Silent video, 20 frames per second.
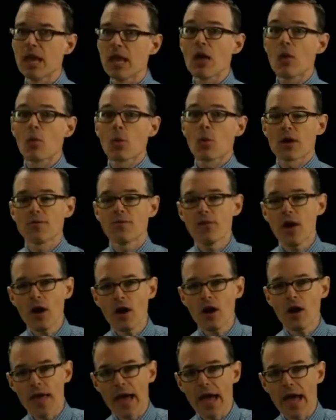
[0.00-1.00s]
We're going to
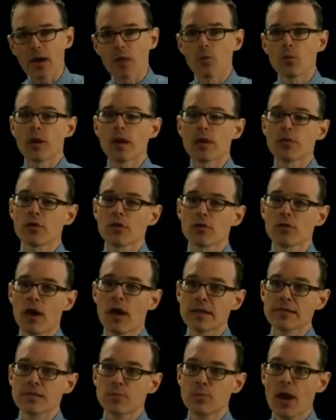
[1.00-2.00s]
follow that with
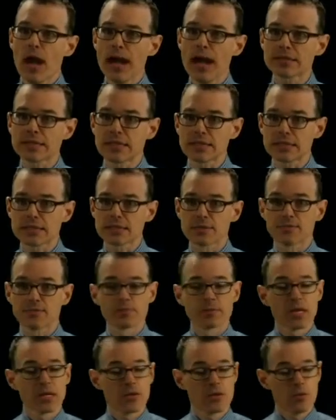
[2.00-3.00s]
lots of practice.
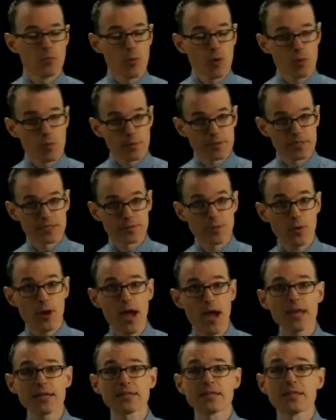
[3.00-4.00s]
You won't be
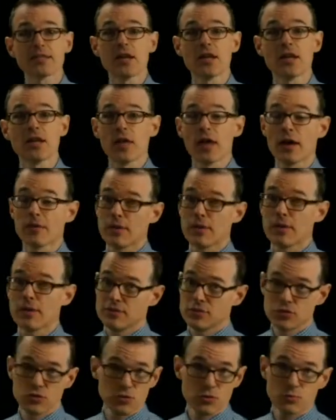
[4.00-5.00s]
surprised to know that, as
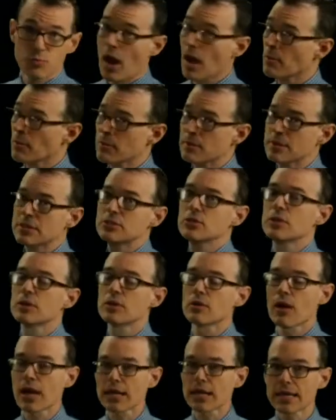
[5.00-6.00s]
you probably do in a
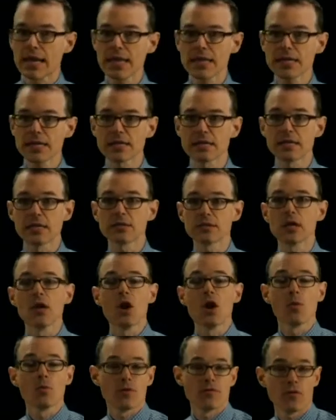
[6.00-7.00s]
lot of cases,
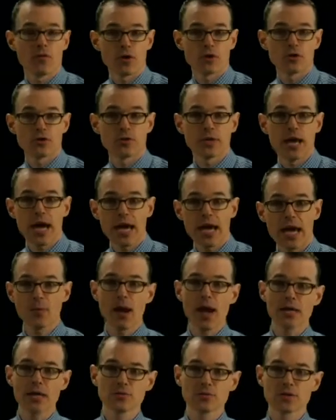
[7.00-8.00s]
we first do guided
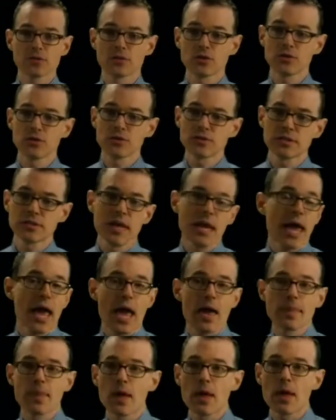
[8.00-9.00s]
practice with students,
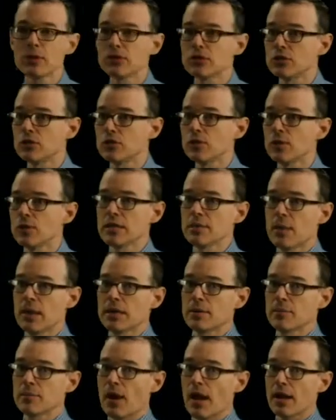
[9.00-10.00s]
and then we do
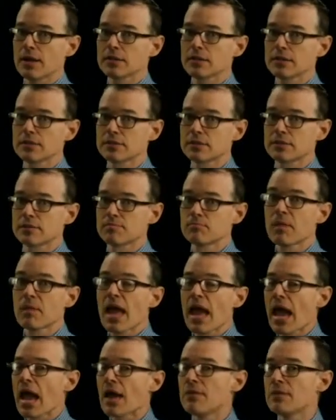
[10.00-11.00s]
independent practice.
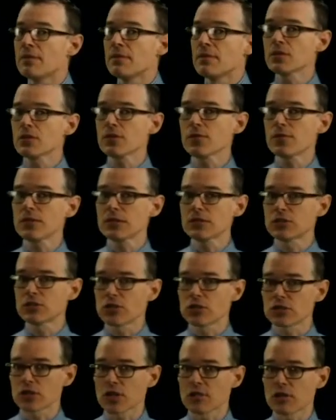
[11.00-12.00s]
And these are the
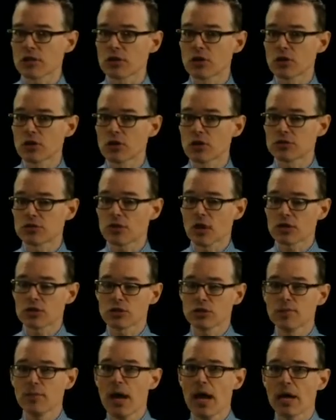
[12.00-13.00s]
features of a good
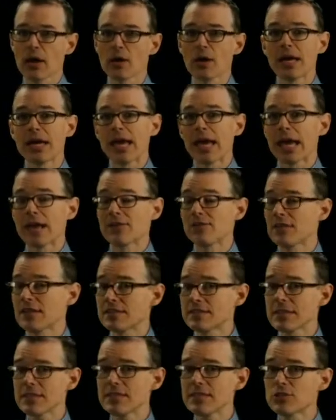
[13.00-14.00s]
instructional model. It
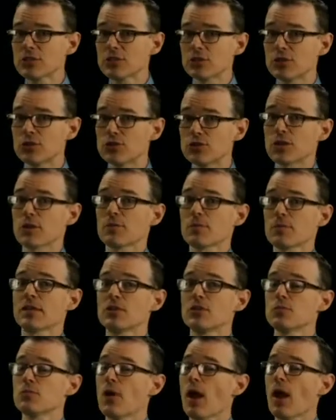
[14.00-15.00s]
fits into something
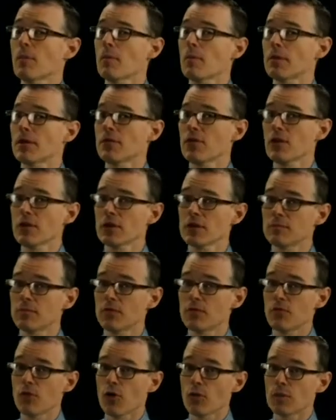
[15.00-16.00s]
you probably have heard of
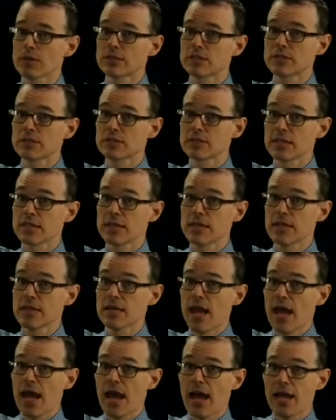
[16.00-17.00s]
before, which is the
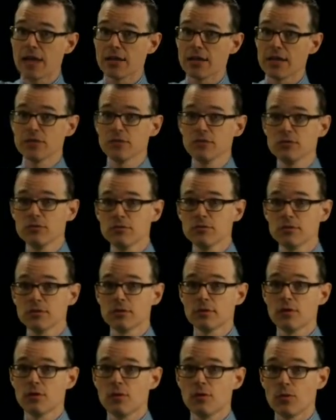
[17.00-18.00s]
I do,
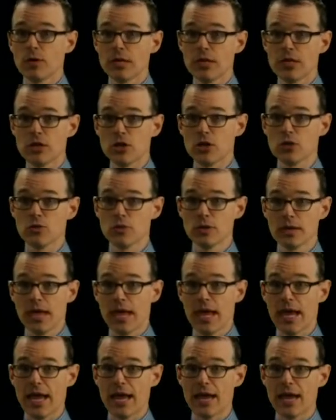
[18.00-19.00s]
we do,
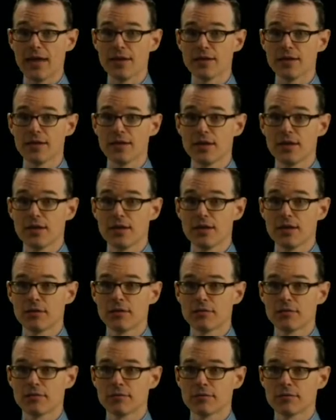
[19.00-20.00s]
and
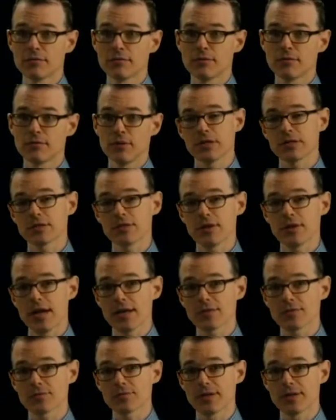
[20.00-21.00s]
where's the
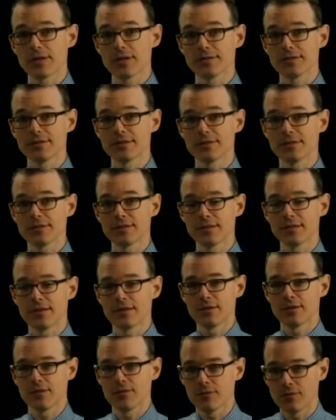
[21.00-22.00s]
last one?
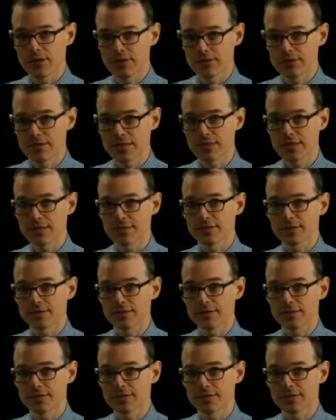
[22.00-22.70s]
Where is it?